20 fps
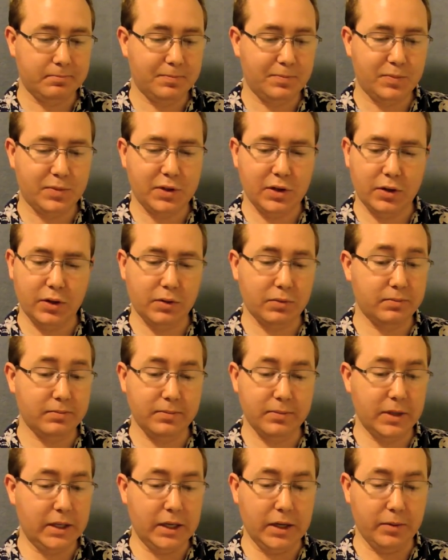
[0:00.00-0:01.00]
So,
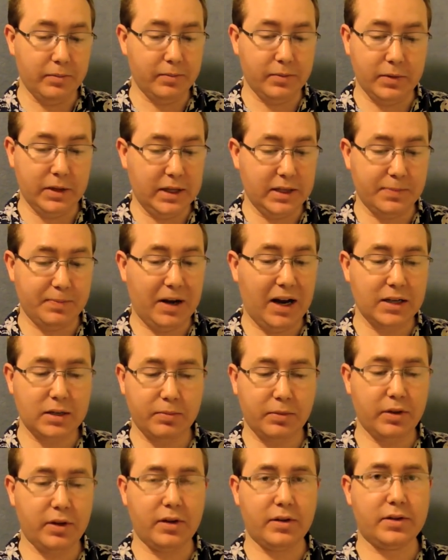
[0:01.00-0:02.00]
you know, it's
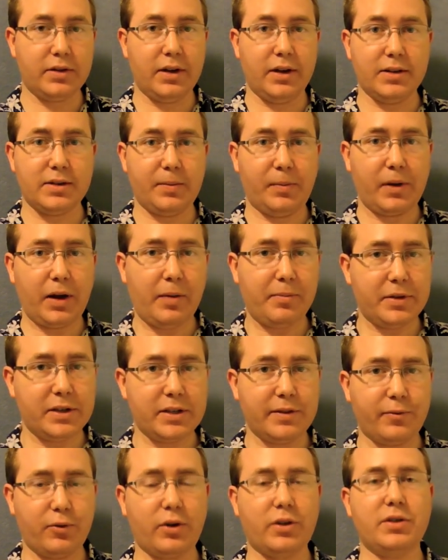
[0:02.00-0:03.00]
possible that some companies
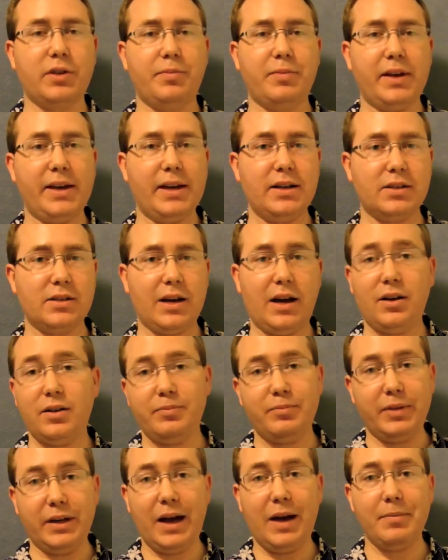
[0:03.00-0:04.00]
have worked something else
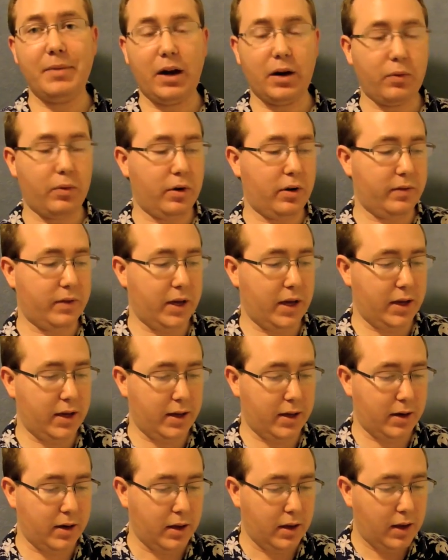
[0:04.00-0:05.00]
out, but I'm not aware of that
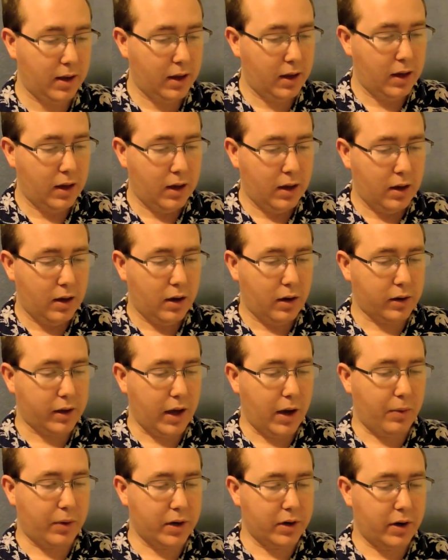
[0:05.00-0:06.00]
yet.
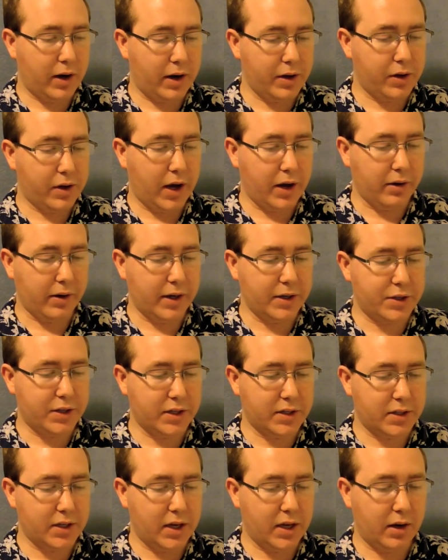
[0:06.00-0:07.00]
Okay, I want to know how you got your
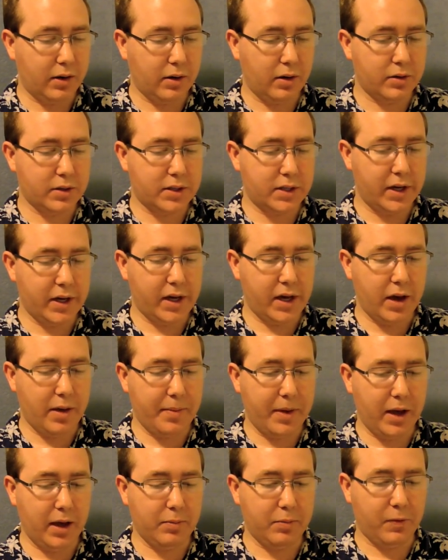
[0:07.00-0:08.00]
HTC Hero
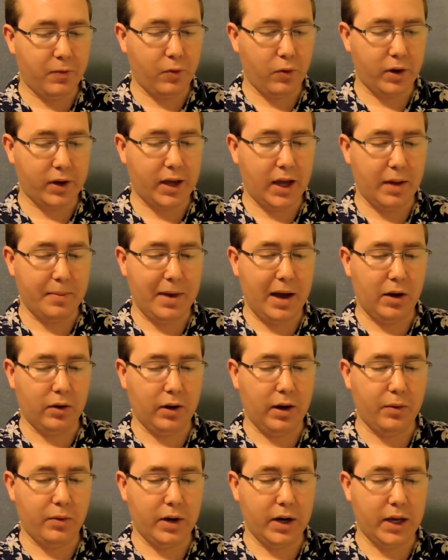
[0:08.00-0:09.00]
CDMA before it came
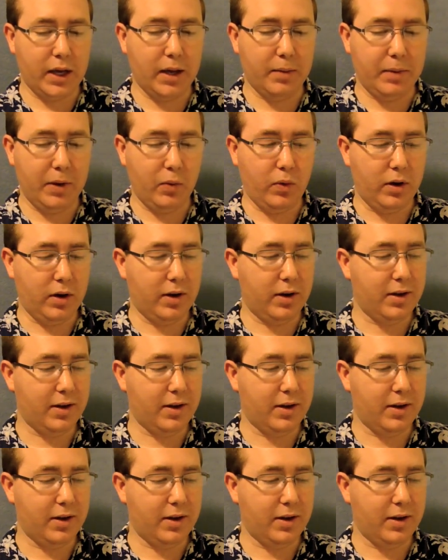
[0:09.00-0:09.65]
out. I want to get me one.